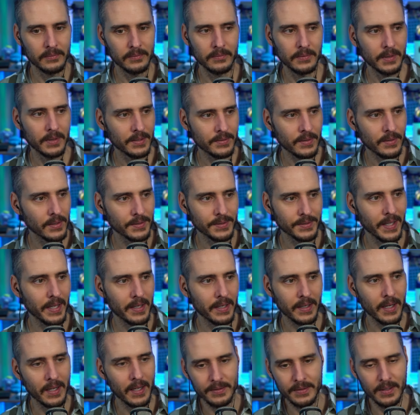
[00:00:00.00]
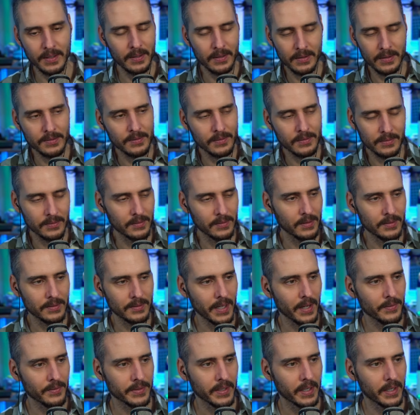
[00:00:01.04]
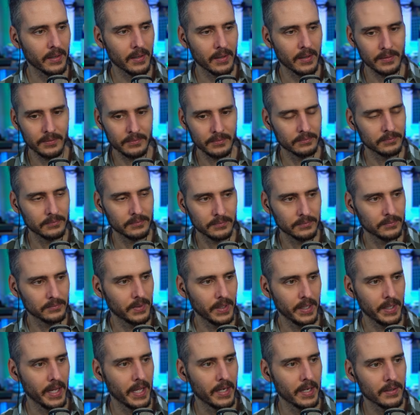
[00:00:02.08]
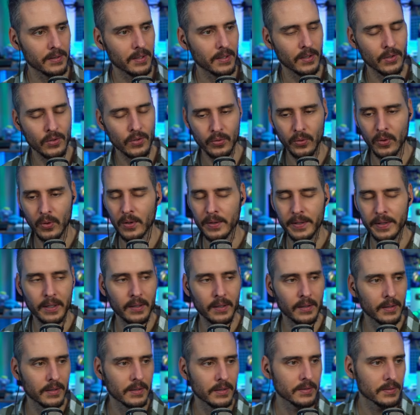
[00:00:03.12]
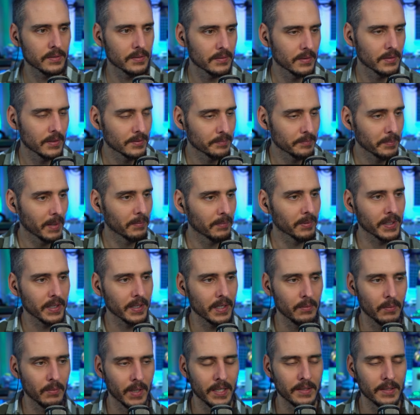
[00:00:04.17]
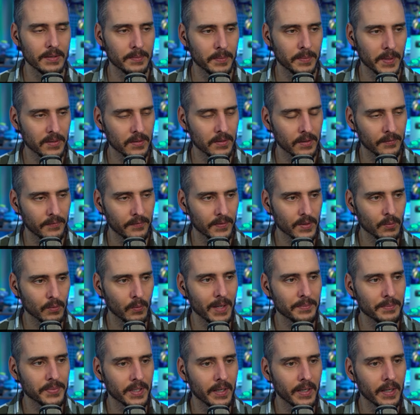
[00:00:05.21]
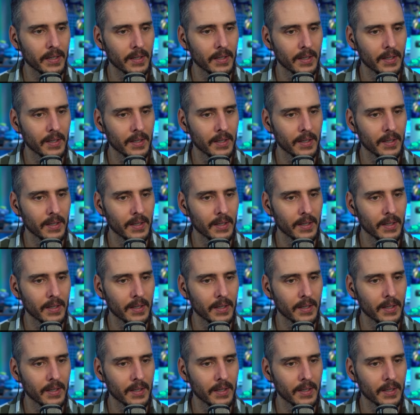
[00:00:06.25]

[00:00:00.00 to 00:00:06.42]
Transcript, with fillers: It's all static content. It's it's out there, and anything you throw on there is is public anyway, especially if it's a website.